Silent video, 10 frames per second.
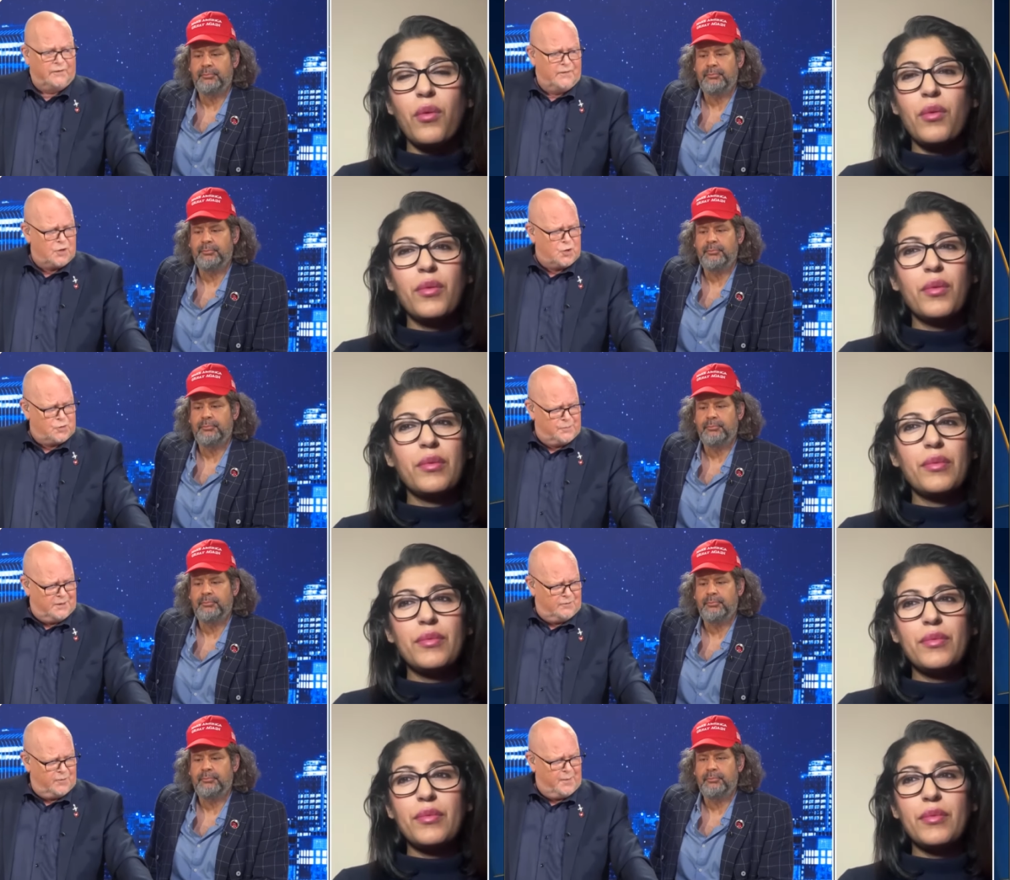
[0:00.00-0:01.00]
Speaker 1: the economy
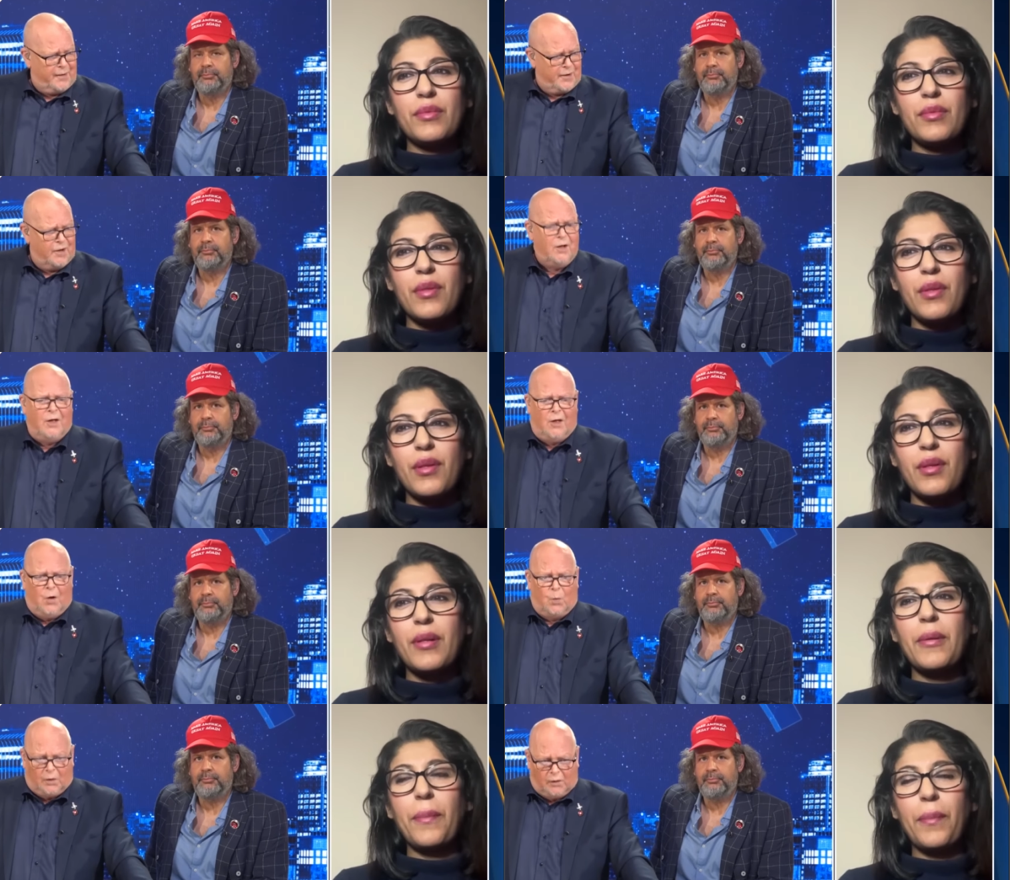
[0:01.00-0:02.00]
of America
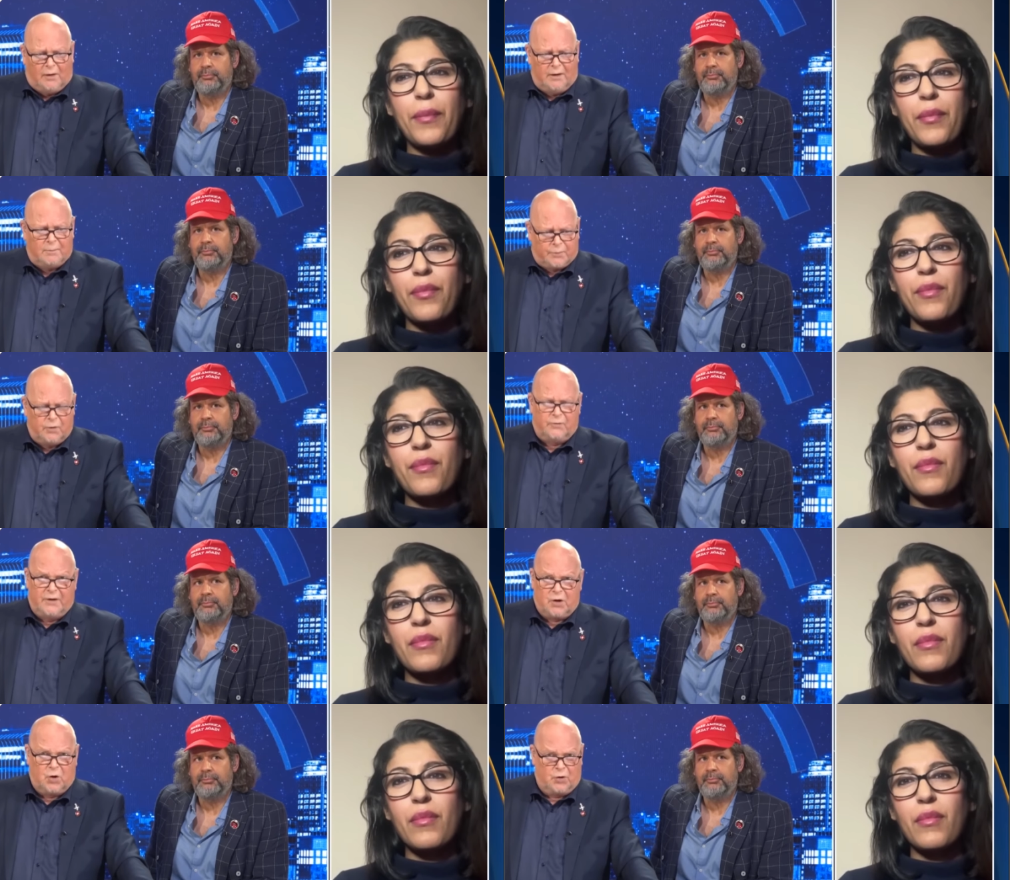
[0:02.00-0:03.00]
will improve the
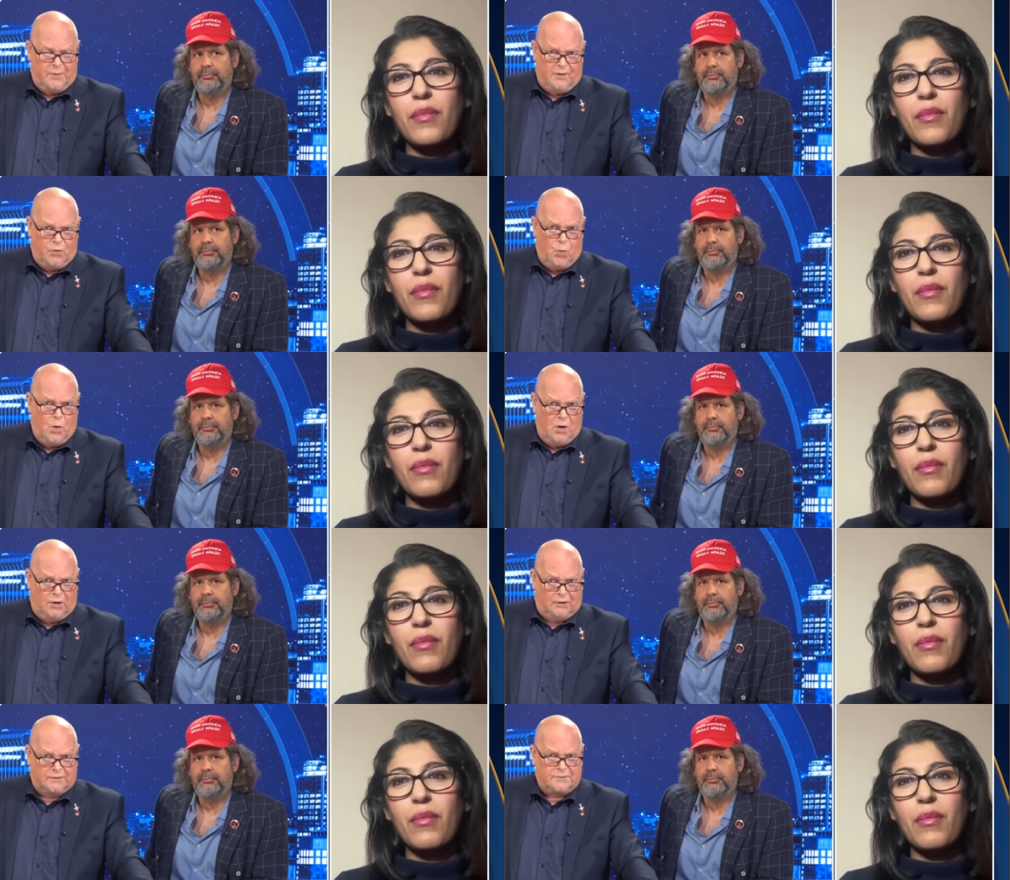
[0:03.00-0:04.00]
economy of the
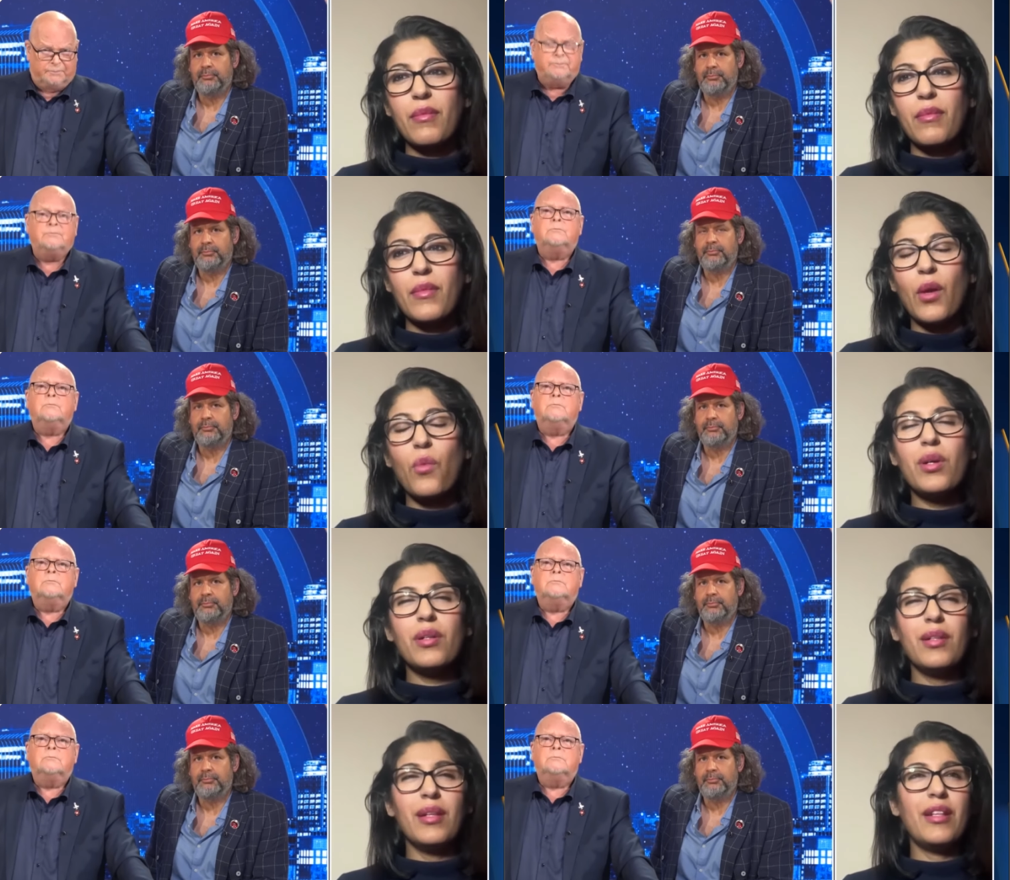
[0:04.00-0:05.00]
world.
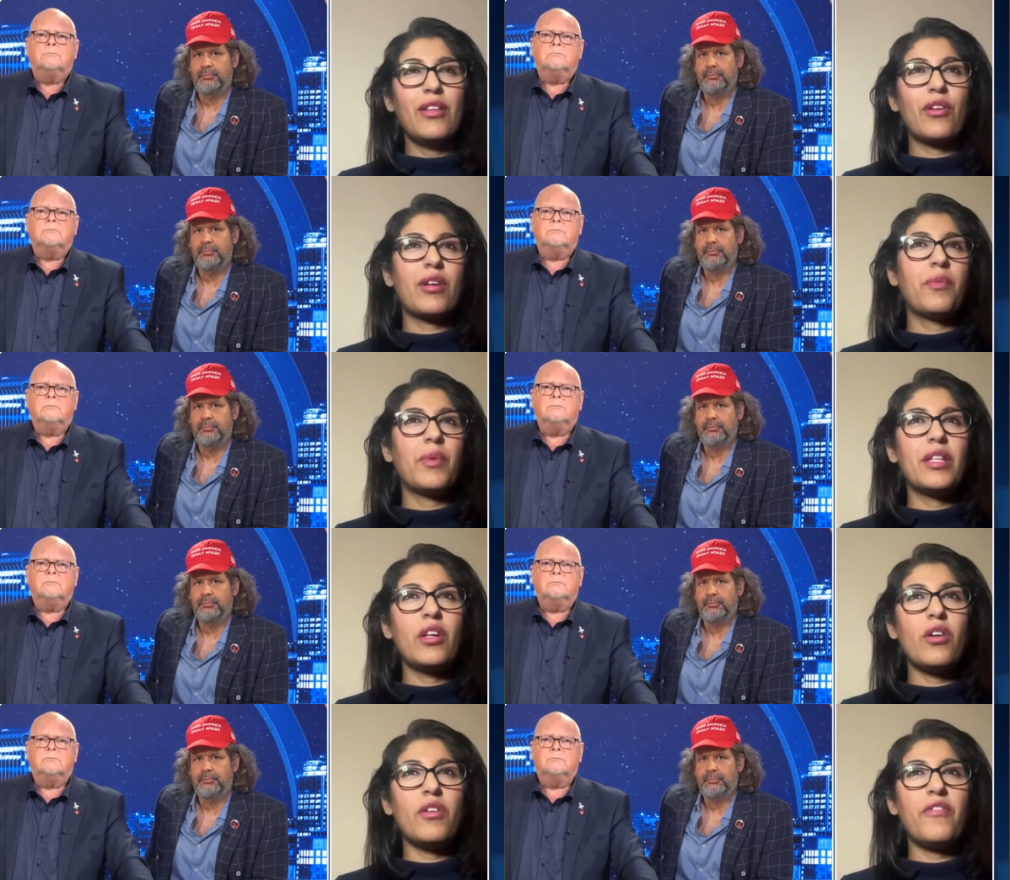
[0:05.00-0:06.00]
Speaker 2: Well, look, when
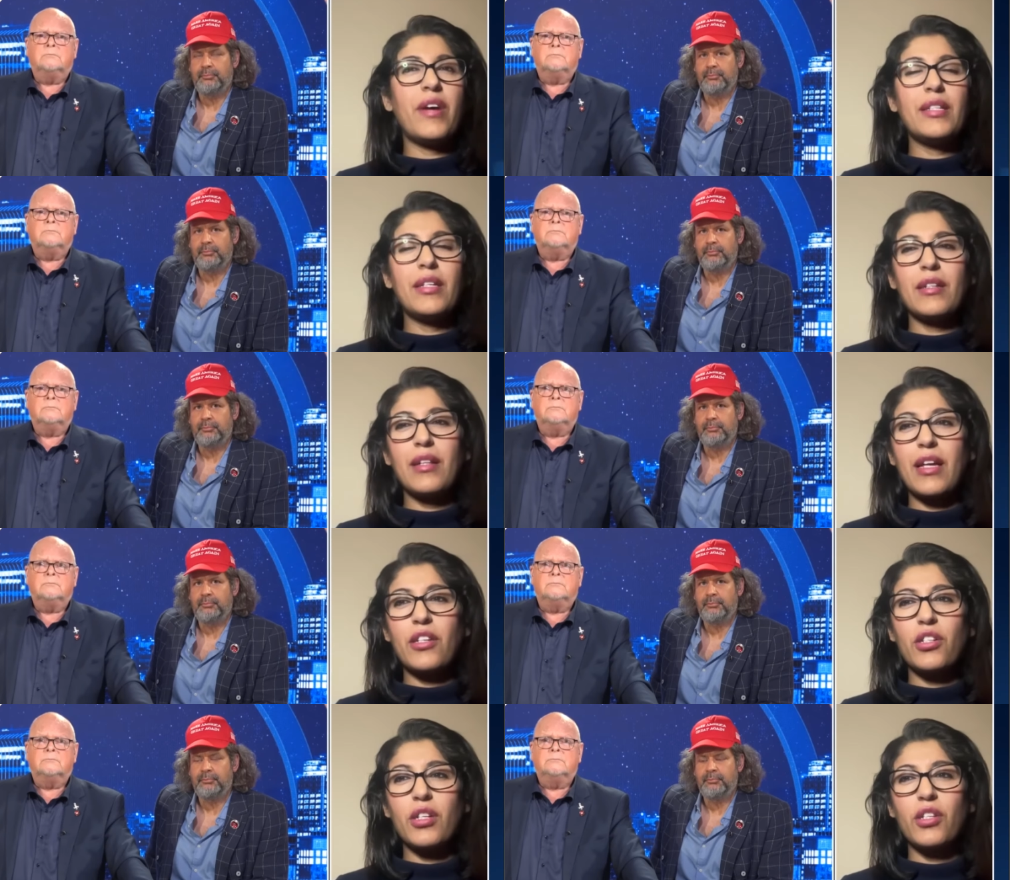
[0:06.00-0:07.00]
you're fighting an
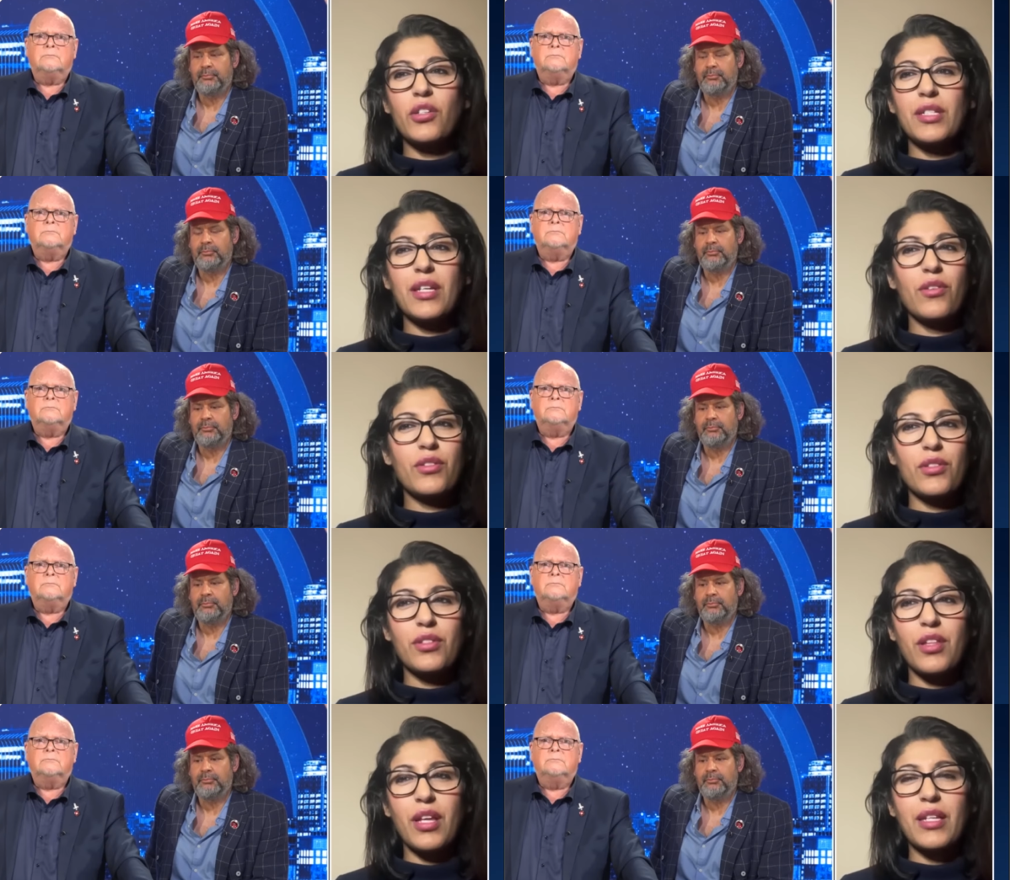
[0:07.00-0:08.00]
election, you say all
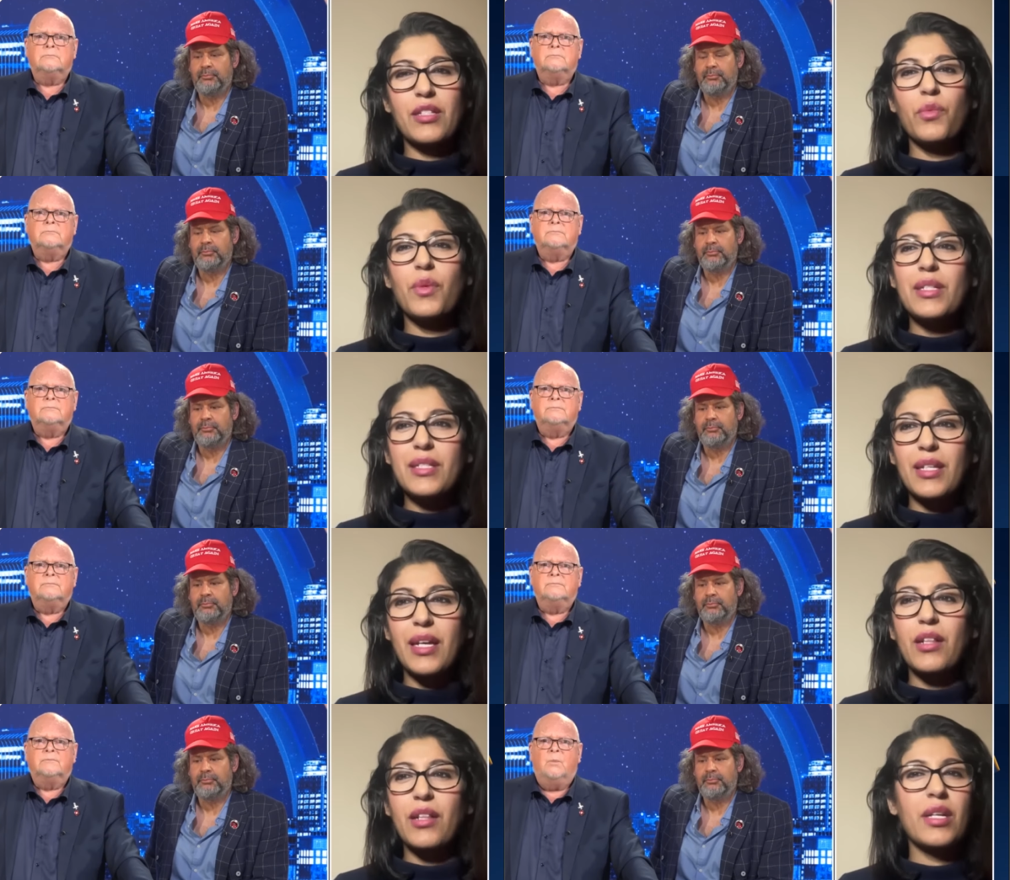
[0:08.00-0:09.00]
sorts of things. So we'll
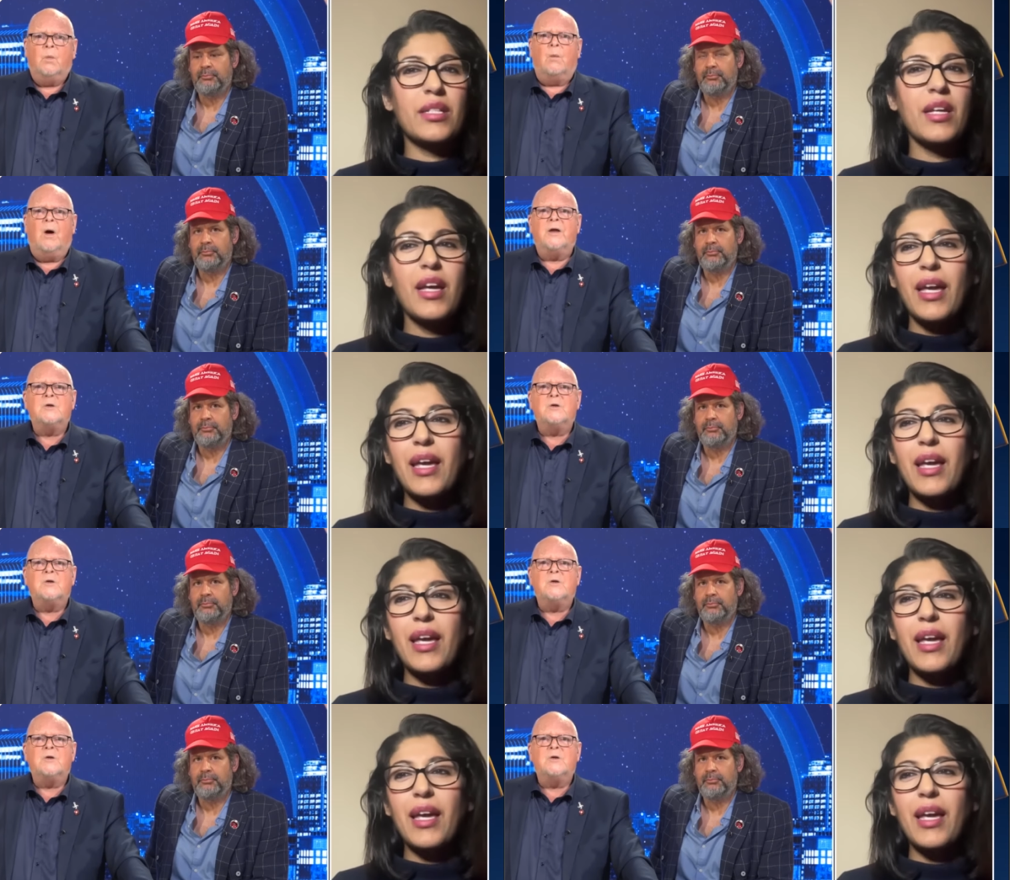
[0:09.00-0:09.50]
see. Look, well, why are